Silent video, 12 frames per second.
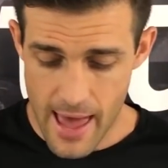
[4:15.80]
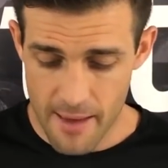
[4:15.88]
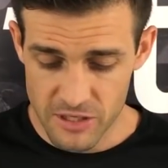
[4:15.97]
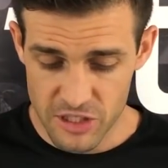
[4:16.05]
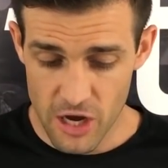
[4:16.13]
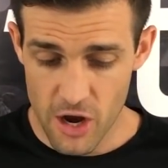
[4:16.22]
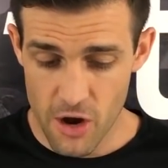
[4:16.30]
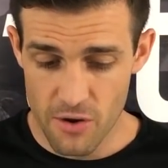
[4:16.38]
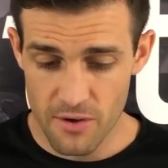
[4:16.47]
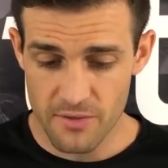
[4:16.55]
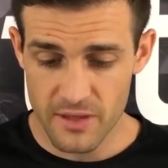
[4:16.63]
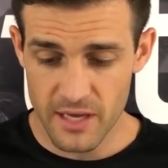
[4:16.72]
So
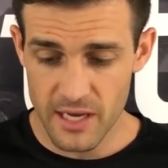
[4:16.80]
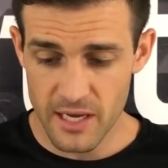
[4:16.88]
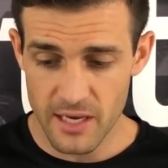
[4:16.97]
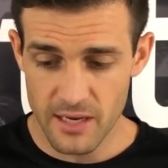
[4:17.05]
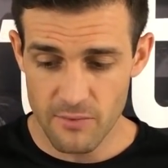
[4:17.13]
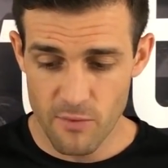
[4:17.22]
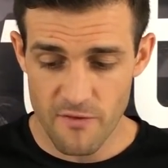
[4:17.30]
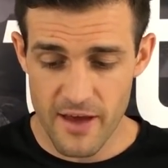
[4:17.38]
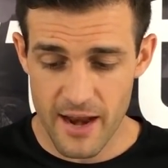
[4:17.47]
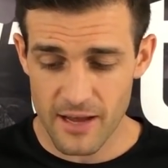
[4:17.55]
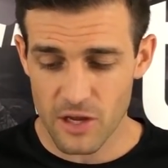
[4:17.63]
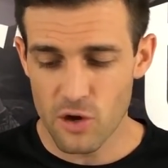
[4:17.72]
the
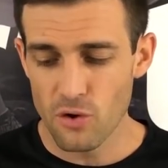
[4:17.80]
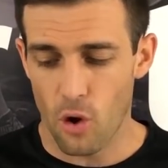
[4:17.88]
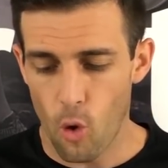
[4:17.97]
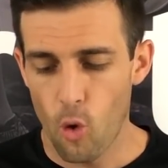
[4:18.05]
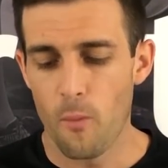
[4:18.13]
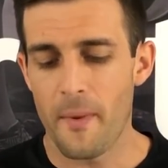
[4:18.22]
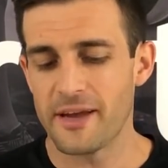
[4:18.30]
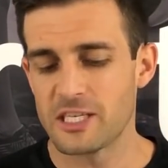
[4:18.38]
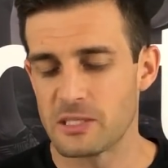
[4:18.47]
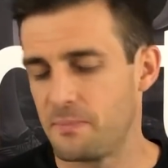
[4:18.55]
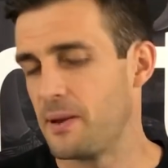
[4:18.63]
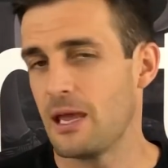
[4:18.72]
Venna could
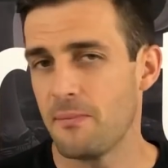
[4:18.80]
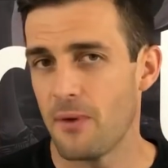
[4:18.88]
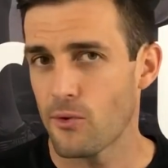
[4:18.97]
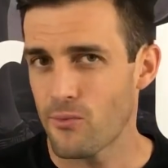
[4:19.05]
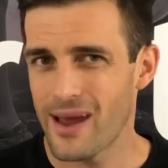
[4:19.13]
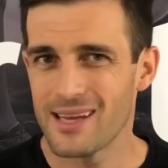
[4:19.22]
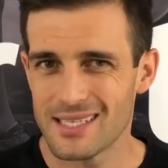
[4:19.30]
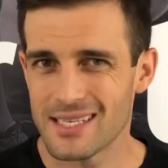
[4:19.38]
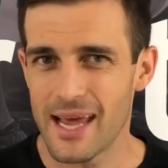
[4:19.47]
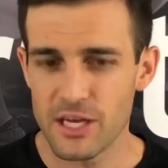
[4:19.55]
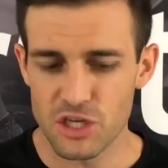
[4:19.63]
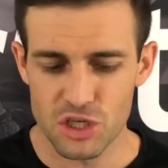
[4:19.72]
almost be my race
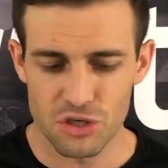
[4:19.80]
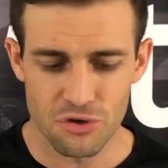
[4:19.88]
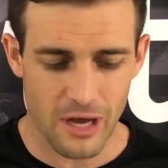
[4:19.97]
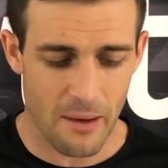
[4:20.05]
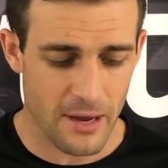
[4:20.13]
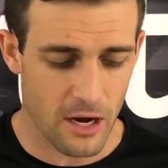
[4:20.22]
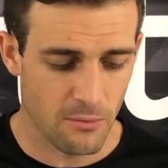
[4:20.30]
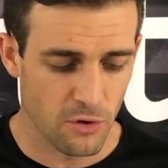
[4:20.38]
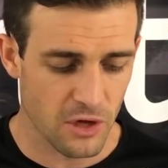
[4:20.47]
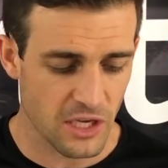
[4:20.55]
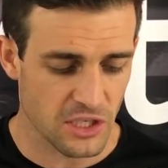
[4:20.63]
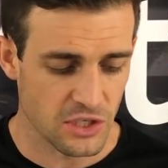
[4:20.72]
day shoe. I mean, I'm
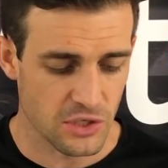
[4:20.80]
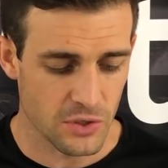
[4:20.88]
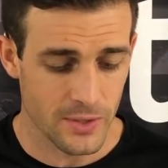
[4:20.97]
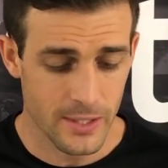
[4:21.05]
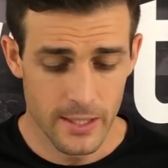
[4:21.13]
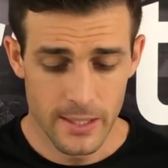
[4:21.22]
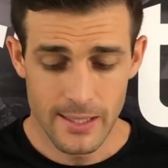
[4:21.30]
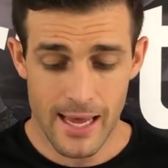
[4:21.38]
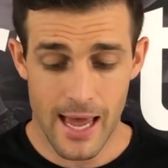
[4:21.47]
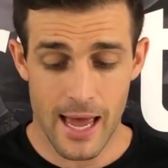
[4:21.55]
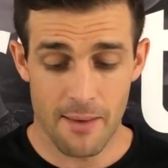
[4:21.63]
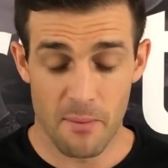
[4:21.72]
looking to do
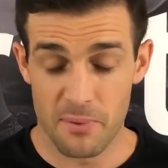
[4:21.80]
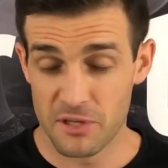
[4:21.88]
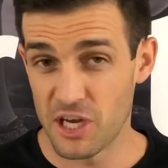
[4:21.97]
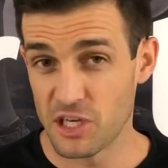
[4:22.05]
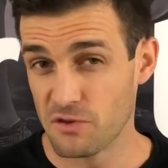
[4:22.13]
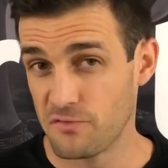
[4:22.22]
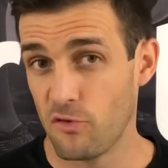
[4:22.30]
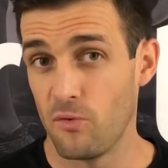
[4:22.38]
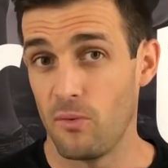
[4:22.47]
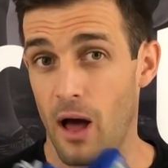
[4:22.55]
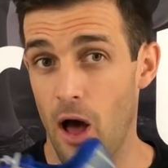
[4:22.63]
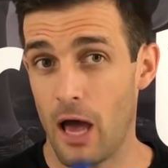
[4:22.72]
a potential
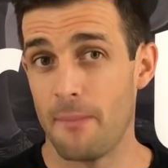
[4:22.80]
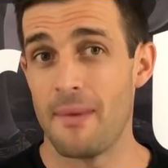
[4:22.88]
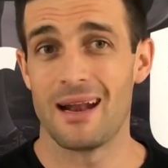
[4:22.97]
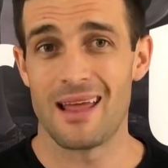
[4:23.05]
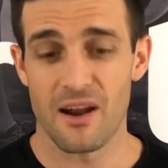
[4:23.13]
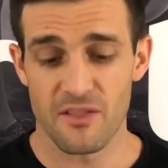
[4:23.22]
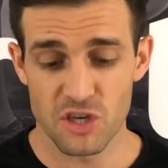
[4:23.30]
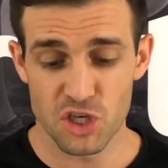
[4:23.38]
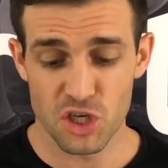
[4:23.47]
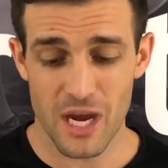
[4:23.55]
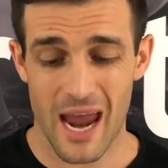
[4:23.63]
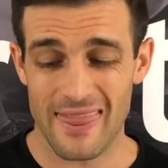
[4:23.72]
full Ironman at the end of
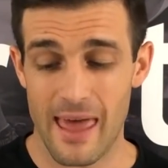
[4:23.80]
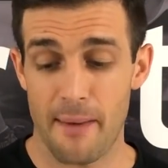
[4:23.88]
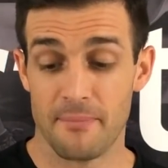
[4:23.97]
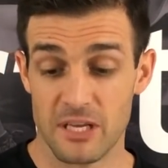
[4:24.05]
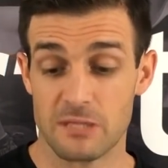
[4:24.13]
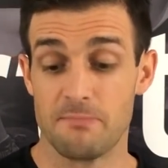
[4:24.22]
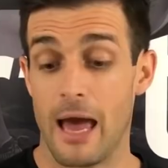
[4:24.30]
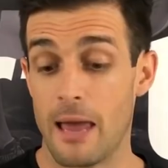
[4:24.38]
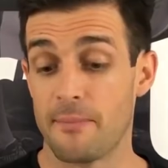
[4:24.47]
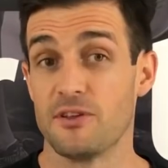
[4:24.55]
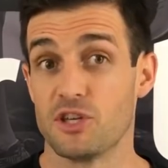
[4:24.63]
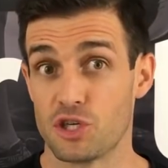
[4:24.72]
this year, and this may
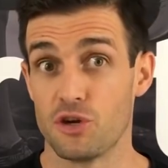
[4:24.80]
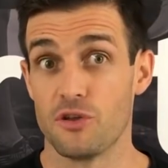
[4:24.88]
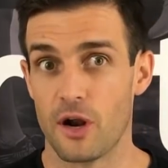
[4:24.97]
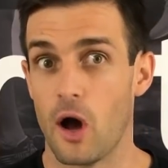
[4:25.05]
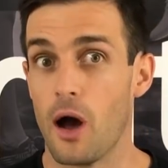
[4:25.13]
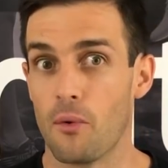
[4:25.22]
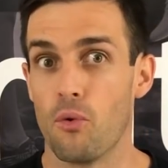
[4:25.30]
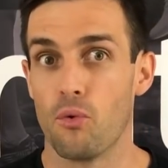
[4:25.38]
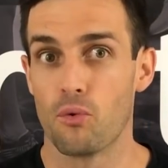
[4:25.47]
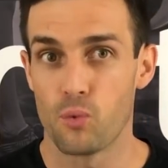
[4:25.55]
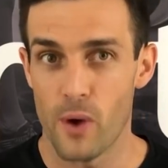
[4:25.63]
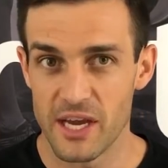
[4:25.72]
be the shoe that I will
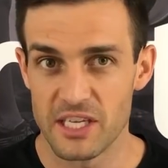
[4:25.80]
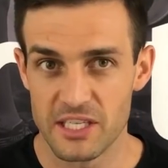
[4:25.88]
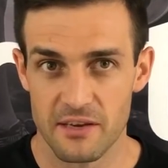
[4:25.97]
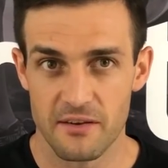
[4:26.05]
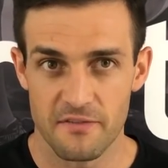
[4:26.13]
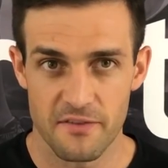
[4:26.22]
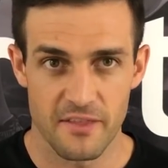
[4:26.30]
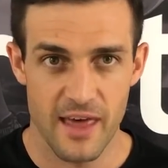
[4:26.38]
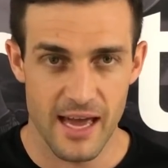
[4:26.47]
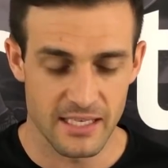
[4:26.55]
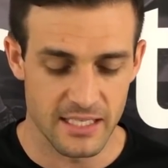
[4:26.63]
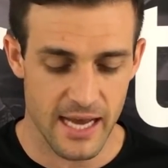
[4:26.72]
race in for
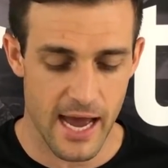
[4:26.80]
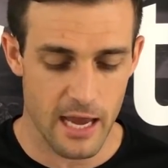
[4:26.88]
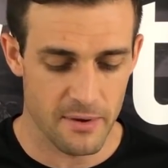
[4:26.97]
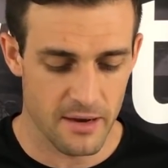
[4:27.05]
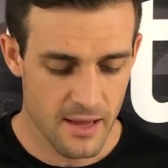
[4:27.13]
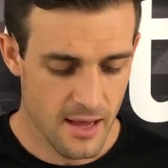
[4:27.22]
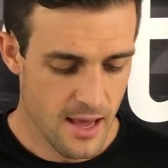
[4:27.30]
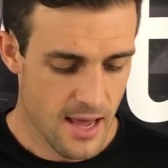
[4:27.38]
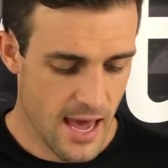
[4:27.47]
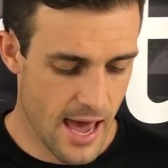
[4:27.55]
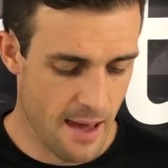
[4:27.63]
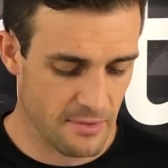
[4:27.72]
that day. But
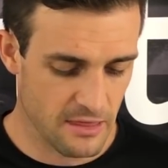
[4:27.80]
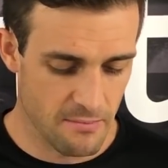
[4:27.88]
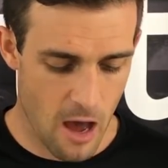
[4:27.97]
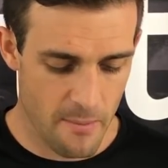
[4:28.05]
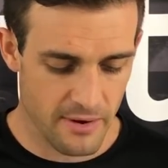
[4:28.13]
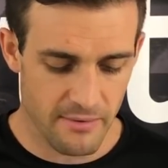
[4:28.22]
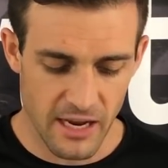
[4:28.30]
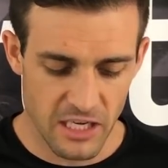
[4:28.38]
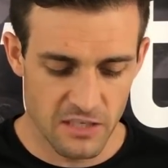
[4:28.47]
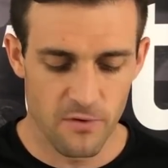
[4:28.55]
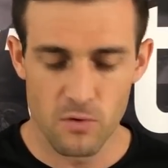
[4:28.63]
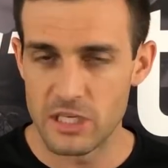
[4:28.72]
at the moment,
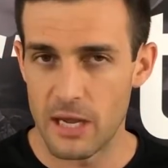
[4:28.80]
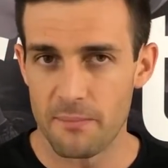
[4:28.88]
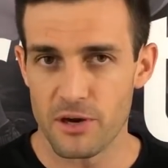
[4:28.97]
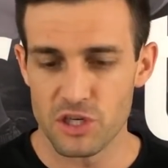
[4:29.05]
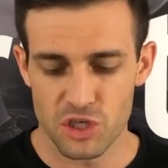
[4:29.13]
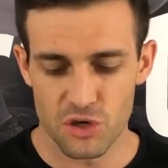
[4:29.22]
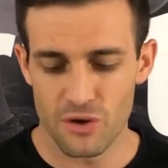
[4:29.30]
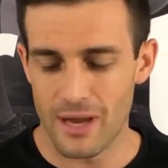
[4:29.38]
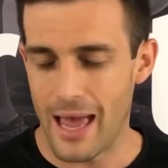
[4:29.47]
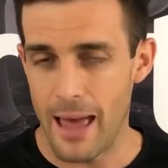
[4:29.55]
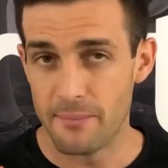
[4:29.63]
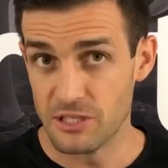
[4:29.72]
interval tempo shoe,
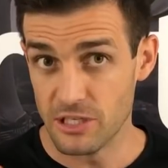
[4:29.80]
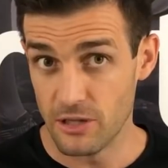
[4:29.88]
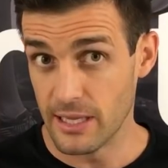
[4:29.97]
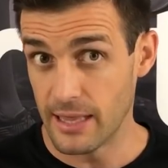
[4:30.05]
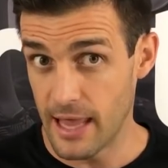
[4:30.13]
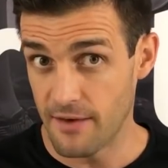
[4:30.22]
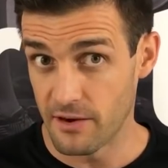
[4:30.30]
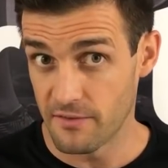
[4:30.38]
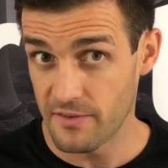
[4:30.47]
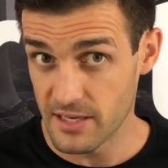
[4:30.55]
absolutely love it.